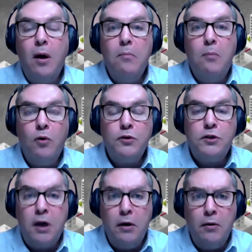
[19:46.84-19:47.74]
More
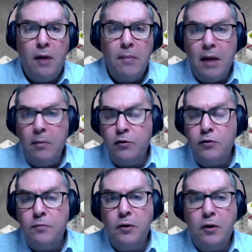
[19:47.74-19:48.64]
so, I'm able to
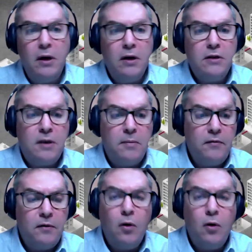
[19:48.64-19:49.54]
book some of
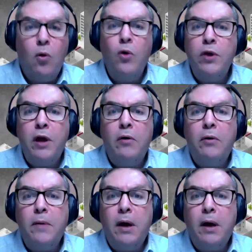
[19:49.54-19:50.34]
the audio